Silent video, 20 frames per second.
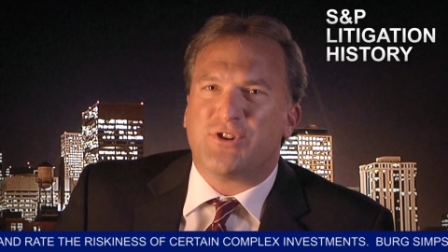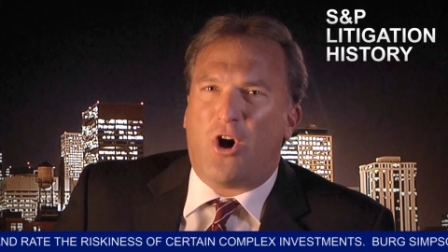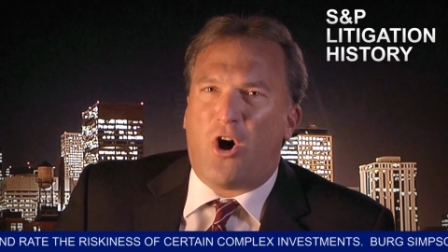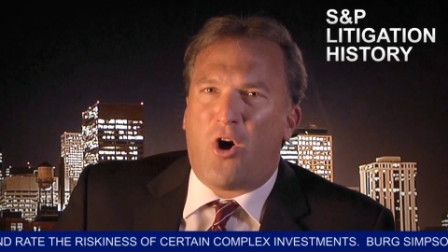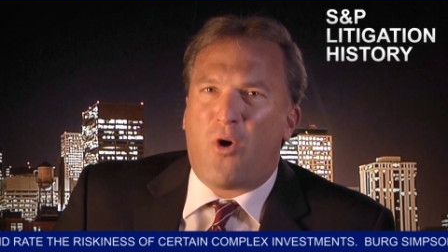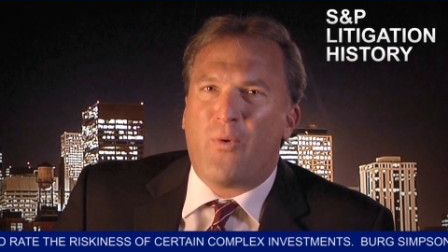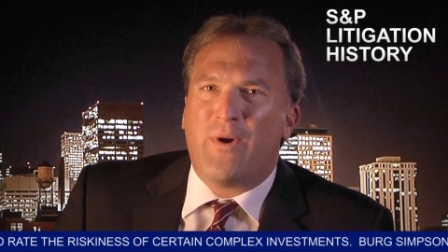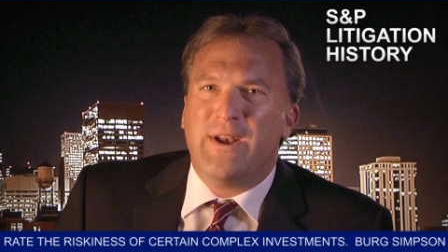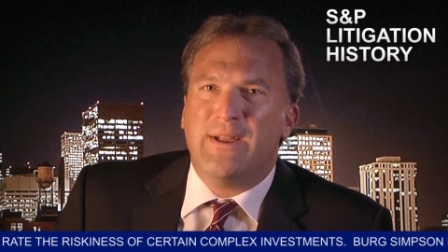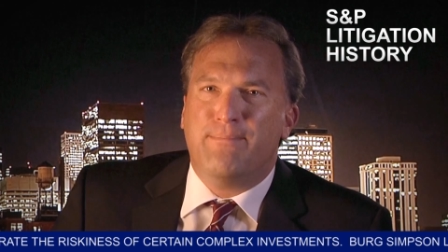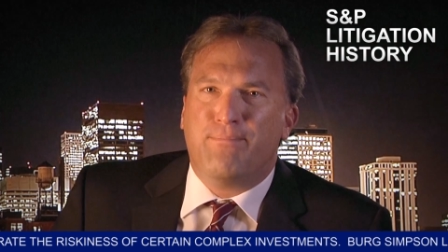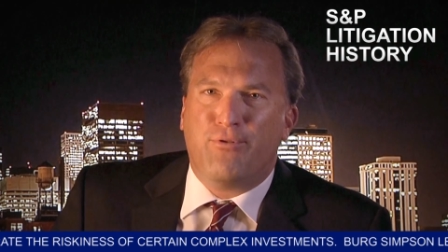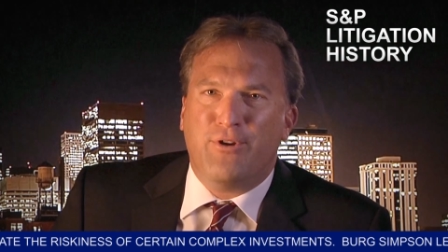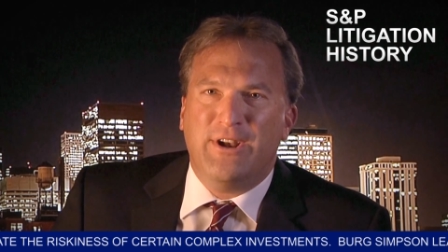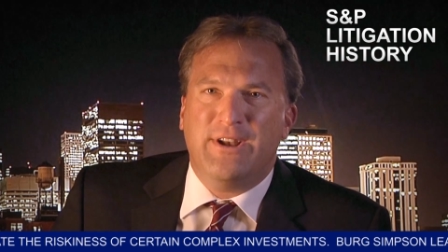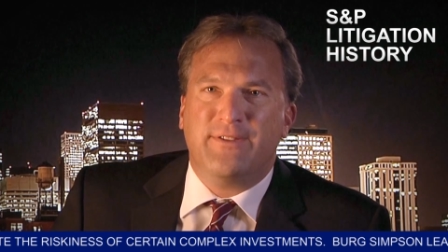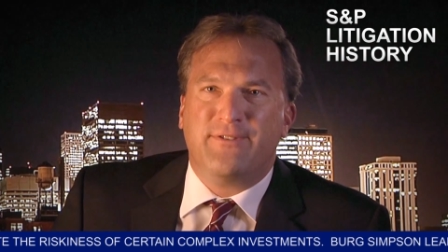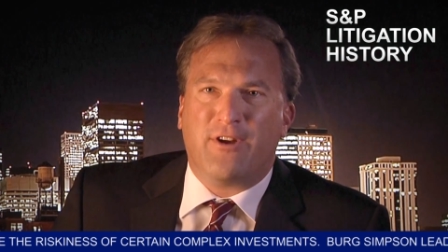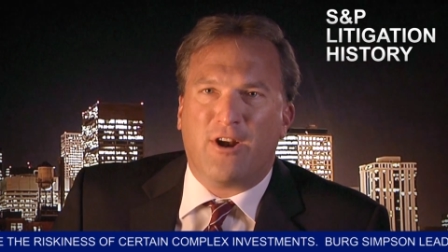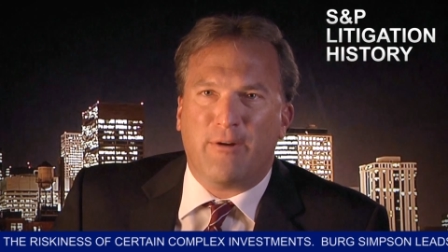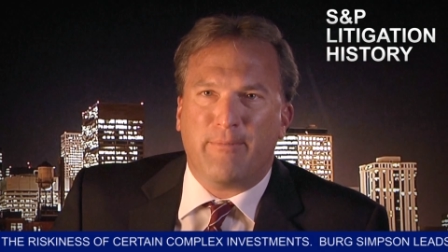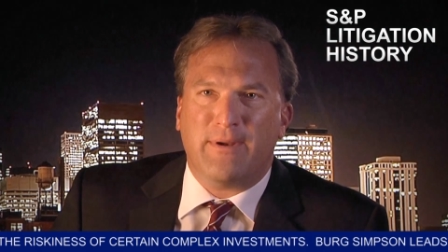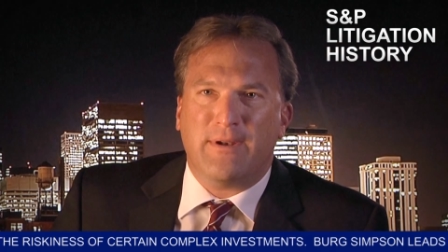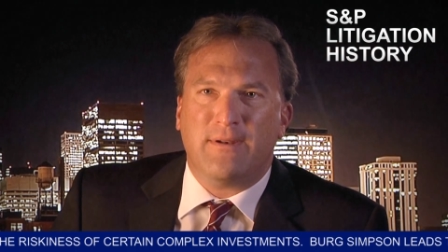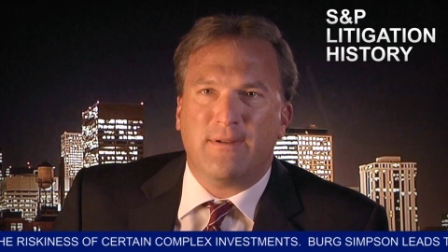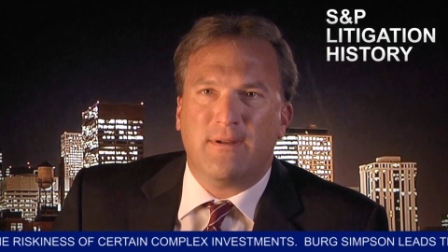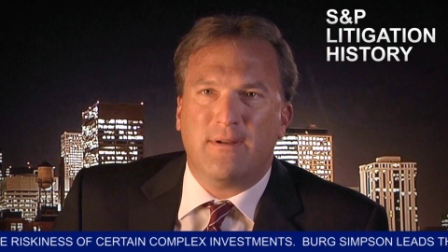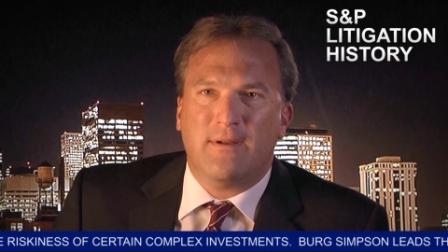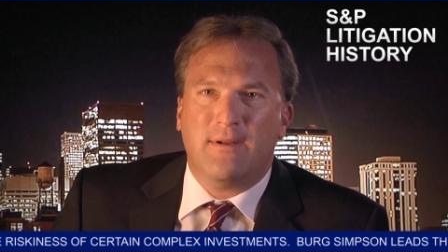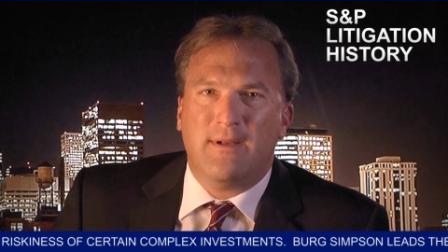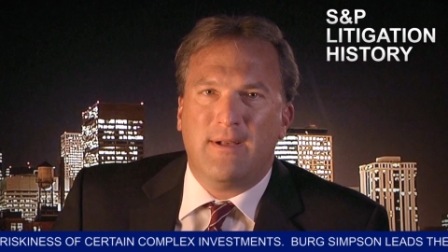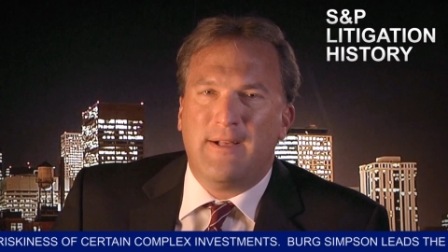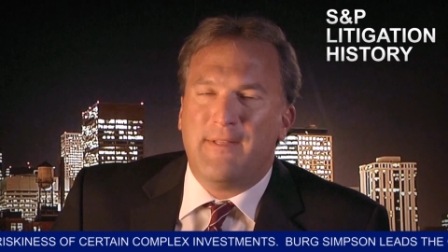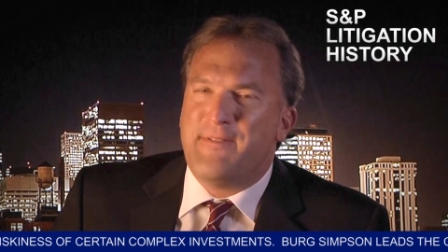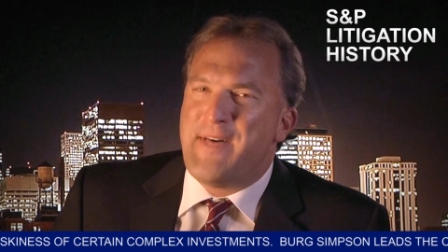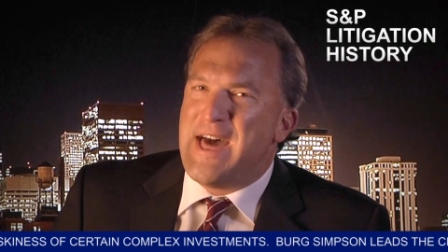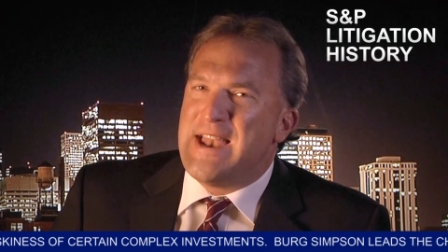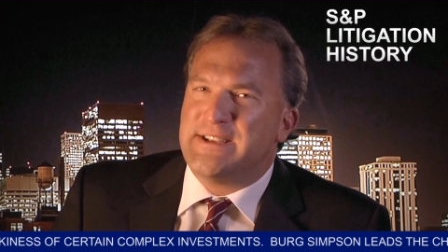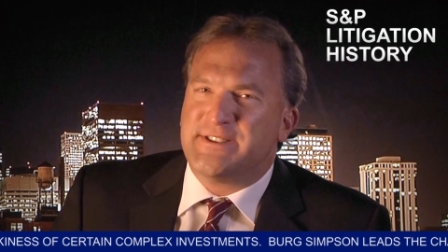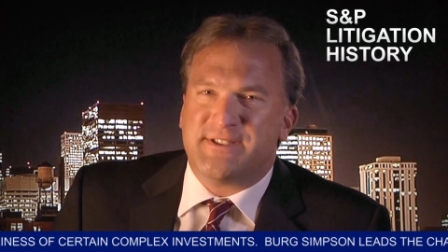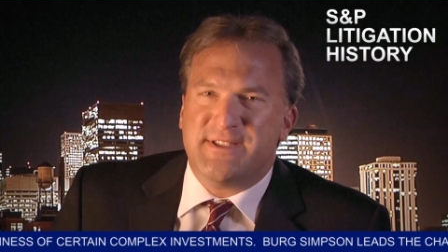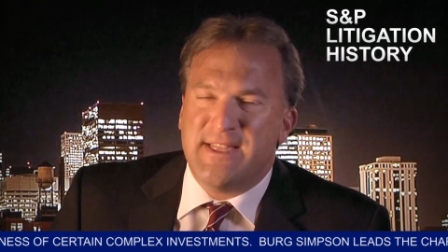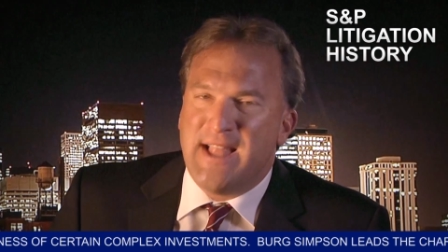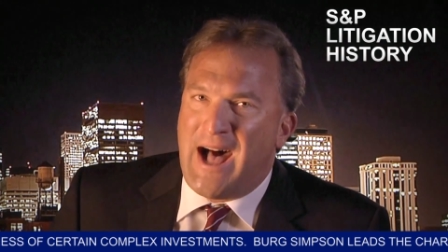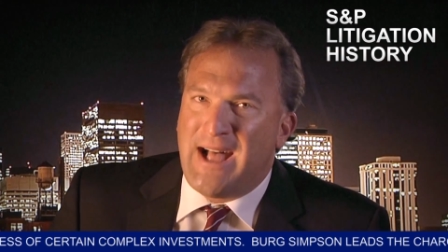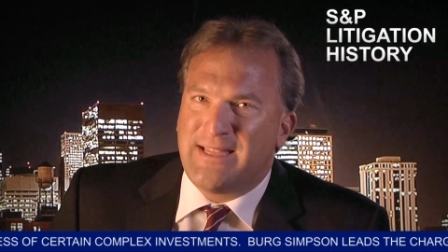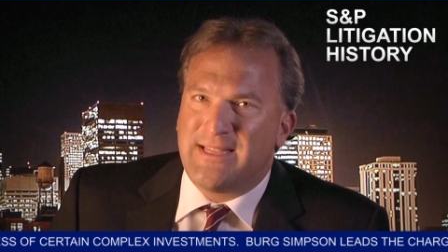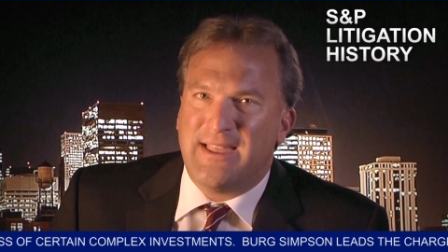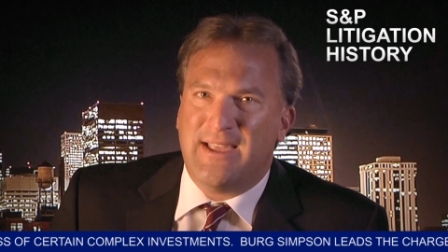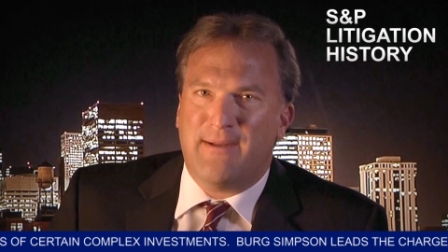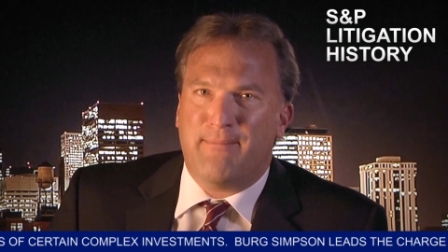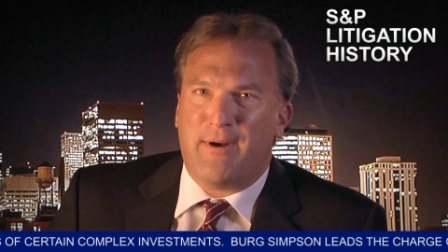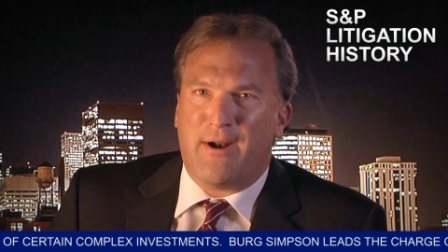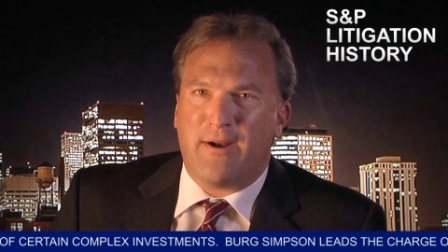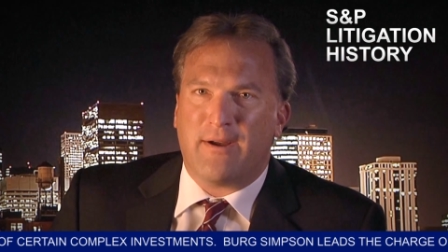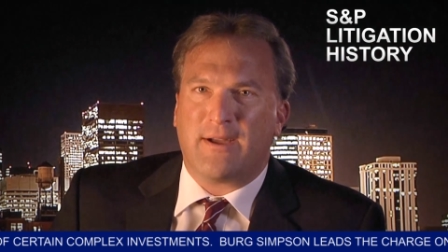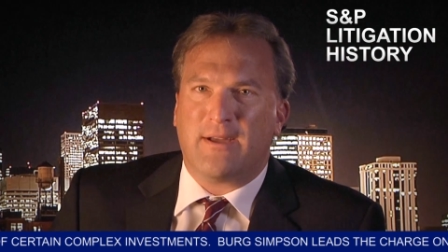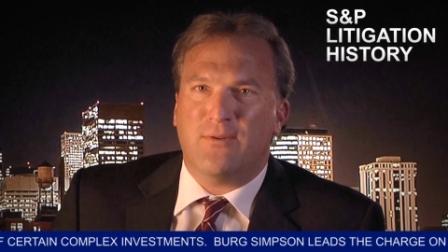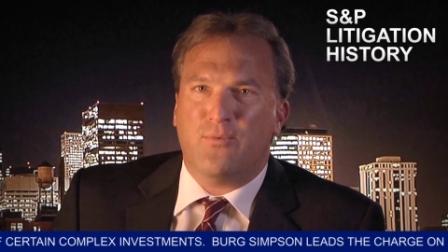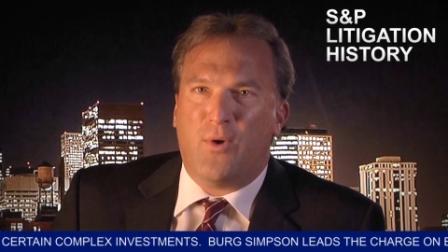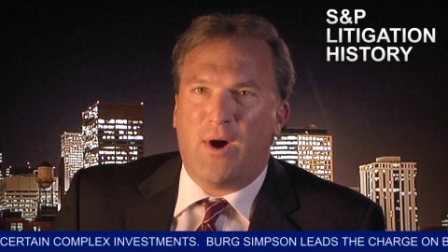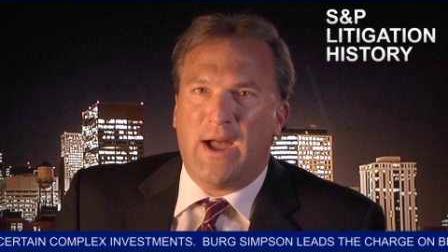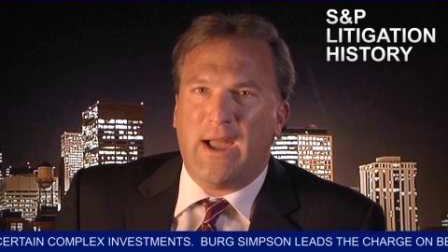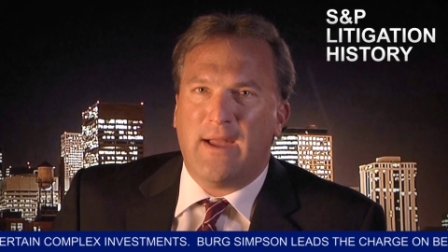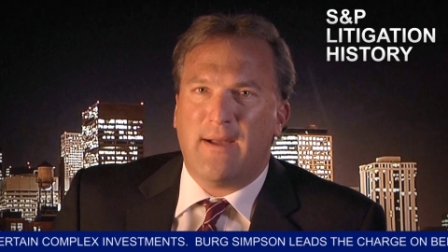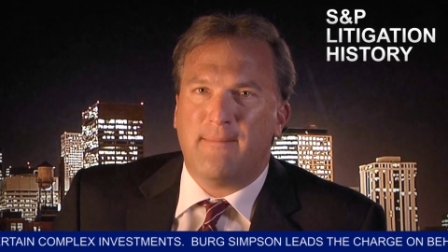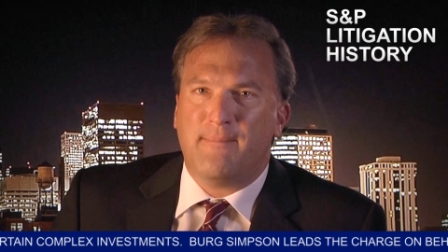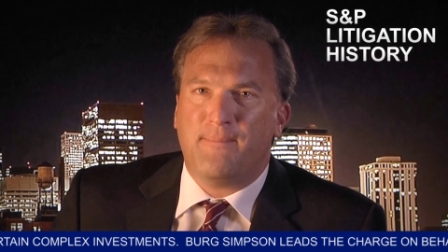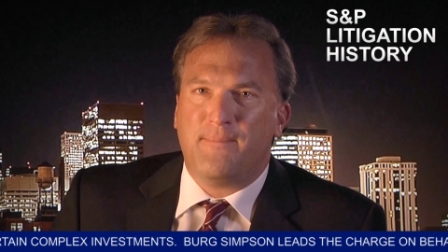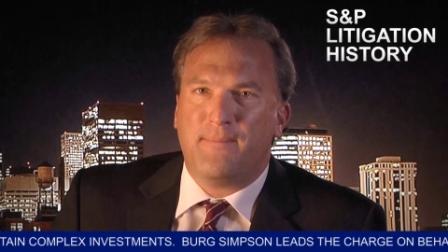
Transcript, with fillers: already predetermined. That is not the American way.